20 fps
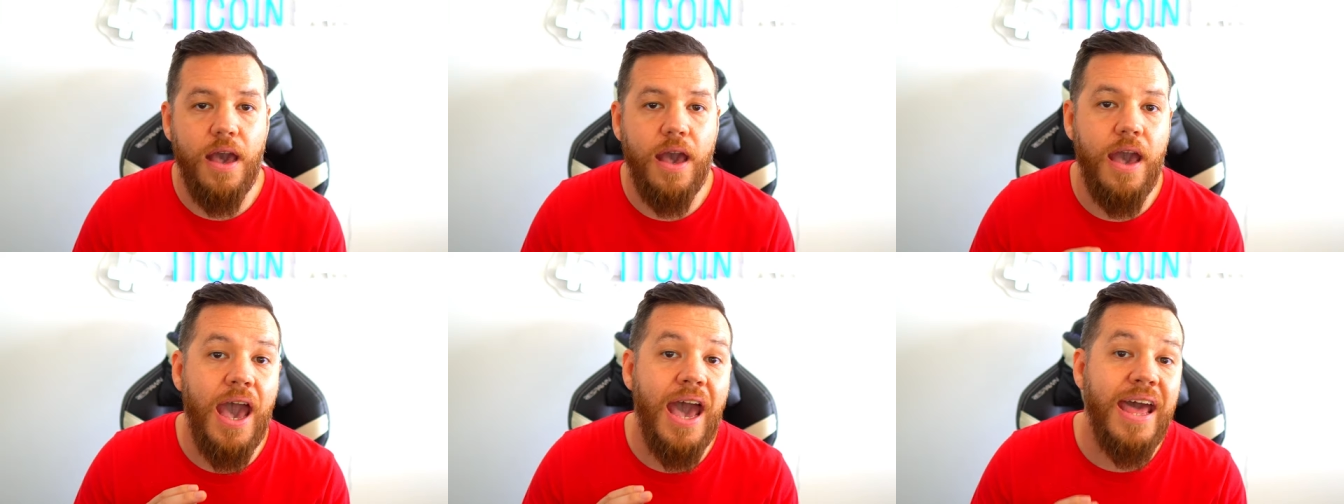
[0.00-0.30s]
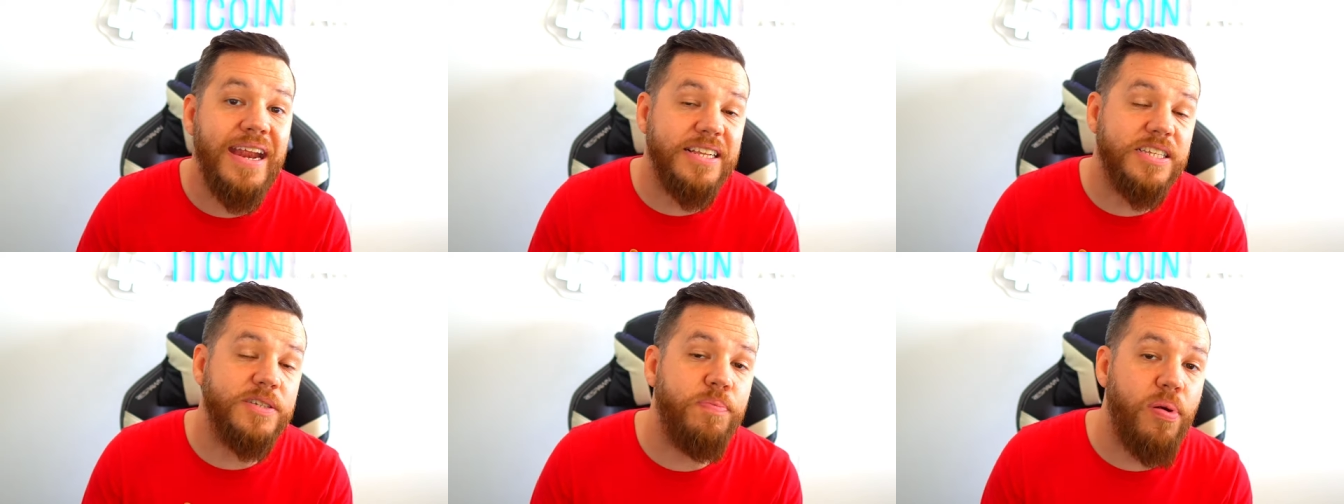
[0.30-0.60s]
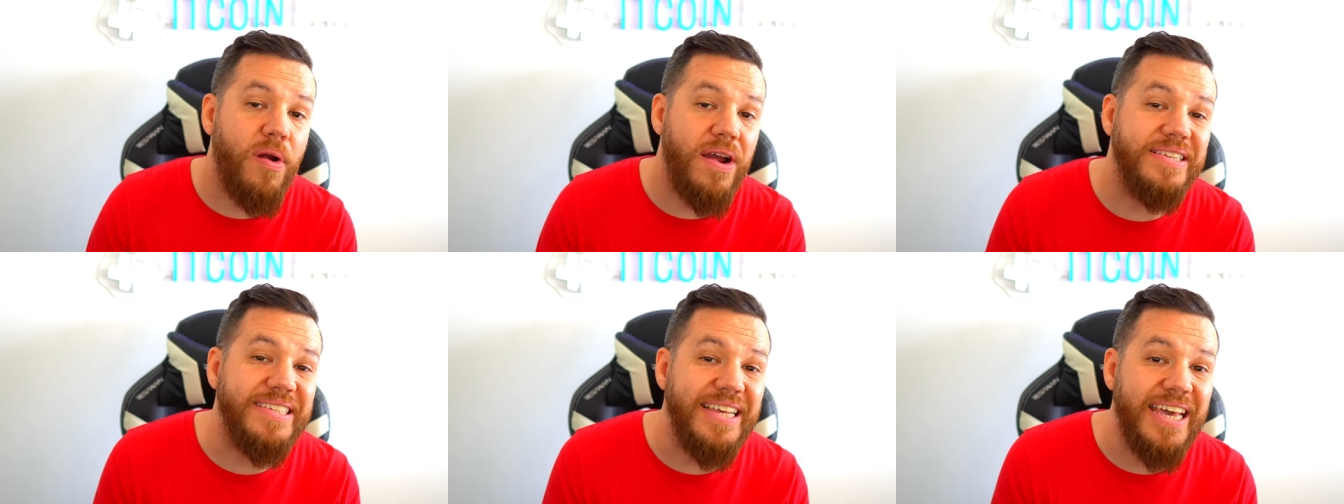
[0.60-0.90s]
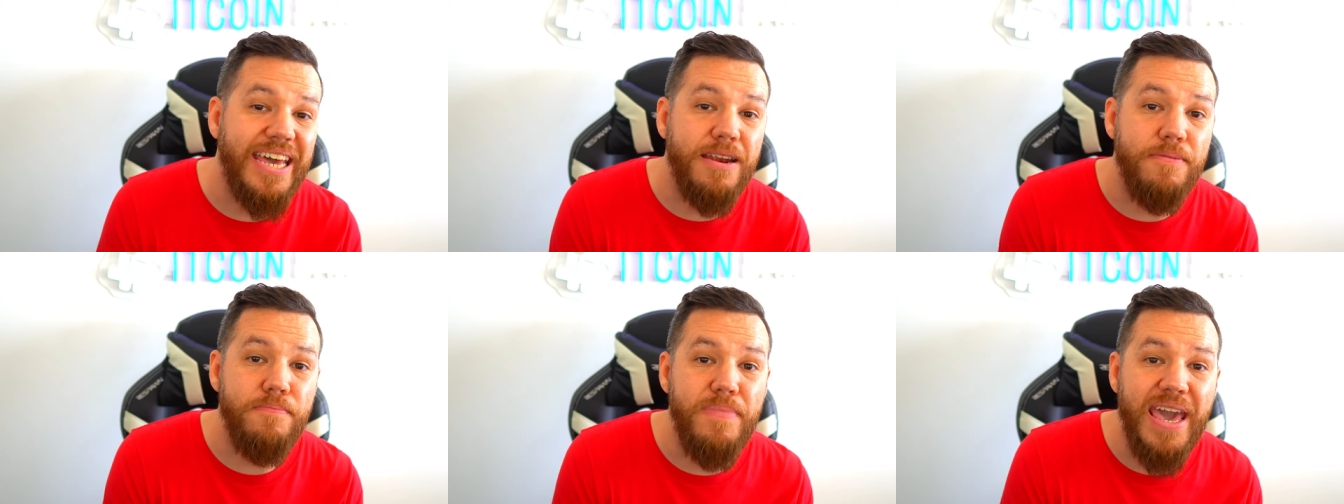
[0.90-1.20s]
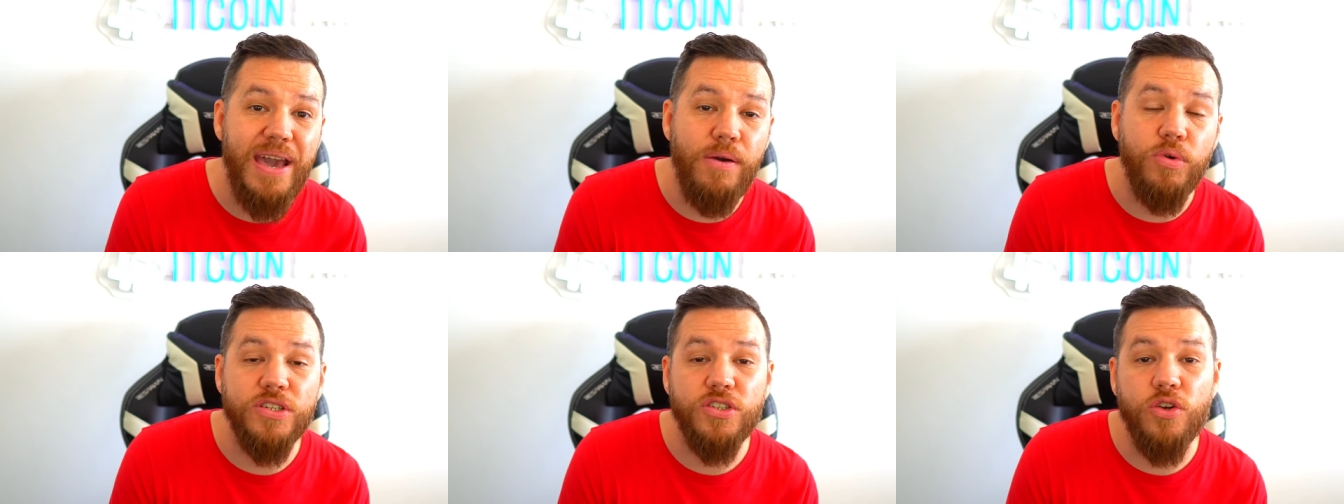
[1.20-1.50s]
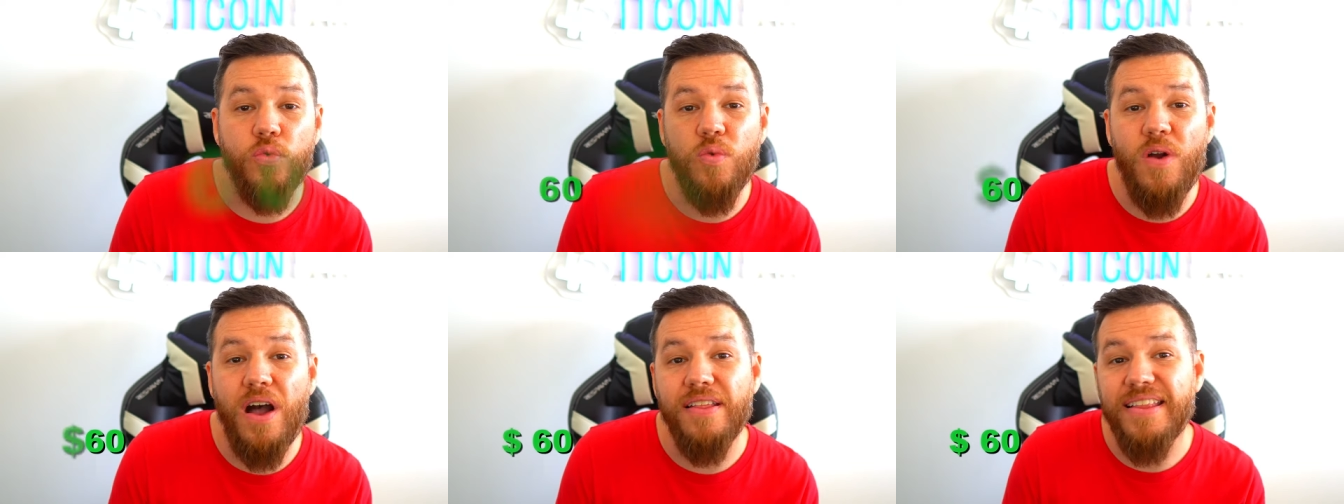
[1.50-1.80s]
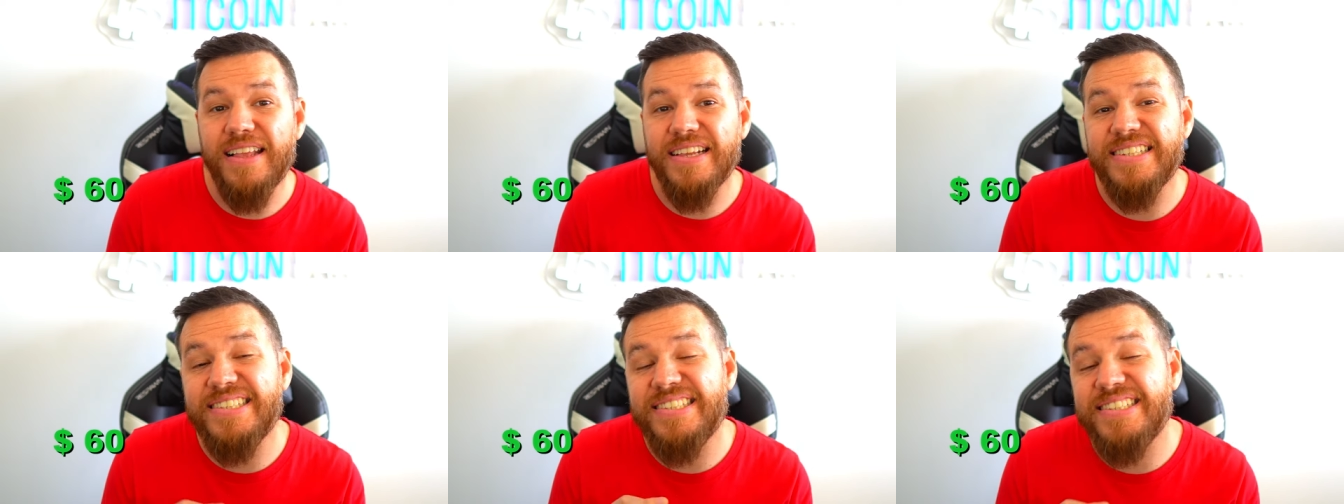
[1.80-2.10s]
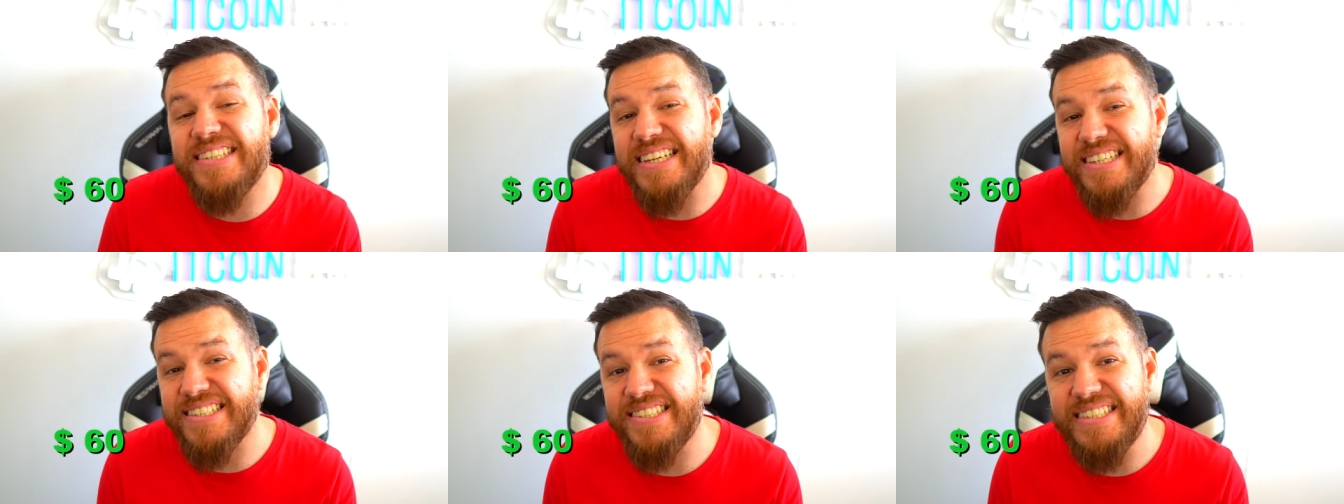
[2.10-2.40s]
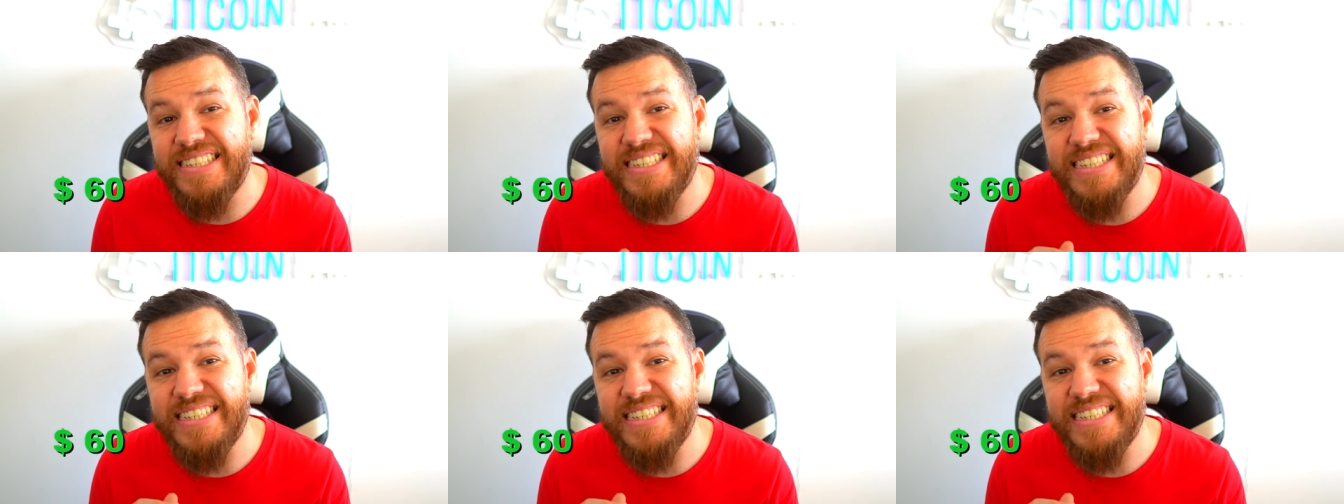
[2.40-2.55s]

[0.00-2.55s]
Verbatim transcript: and its price in May was around sixty